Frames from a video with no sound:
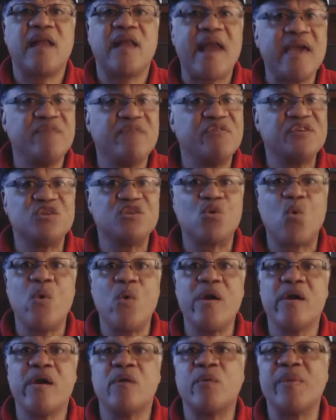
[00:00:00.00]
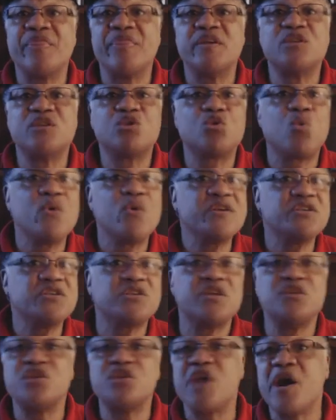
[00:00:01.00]
Life is queer with its
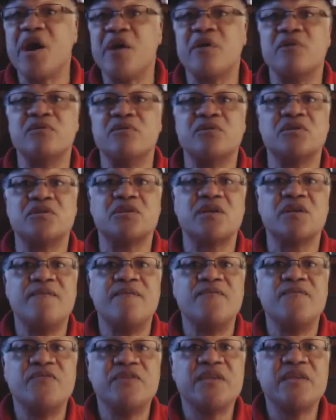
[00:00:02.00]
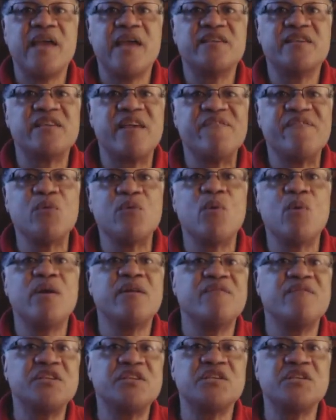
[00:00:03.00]
twists and turns, as every one
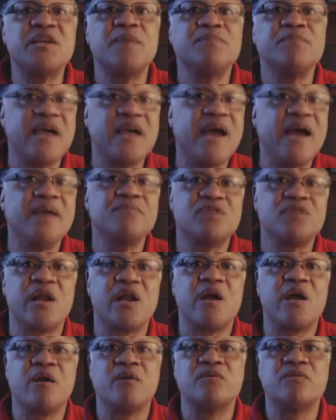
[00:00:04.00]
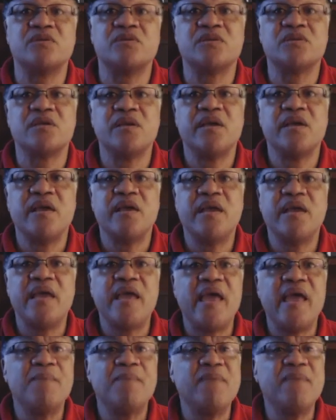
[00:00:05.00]
of us sometimes learns.
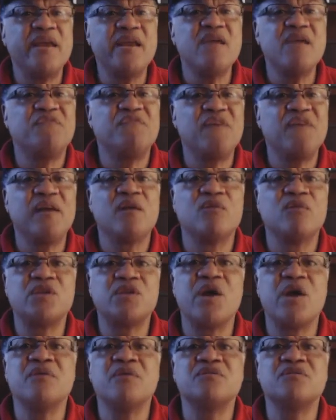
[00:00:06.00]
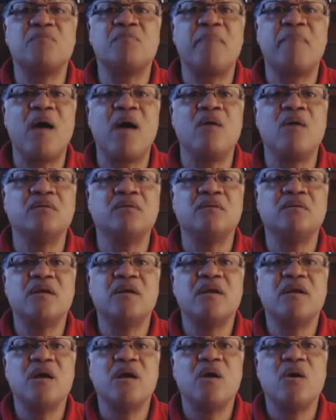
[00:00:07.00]
And many a fellow turns about
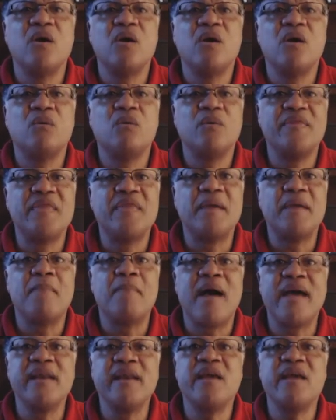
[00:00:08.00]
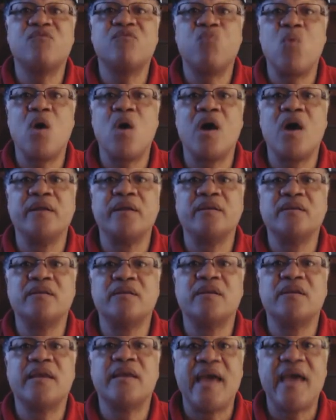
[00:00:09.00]
when they might have won
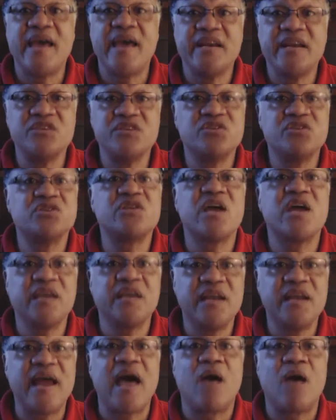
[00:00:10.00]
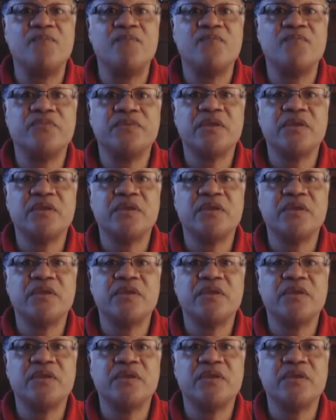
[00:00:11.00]
had he stuck it out.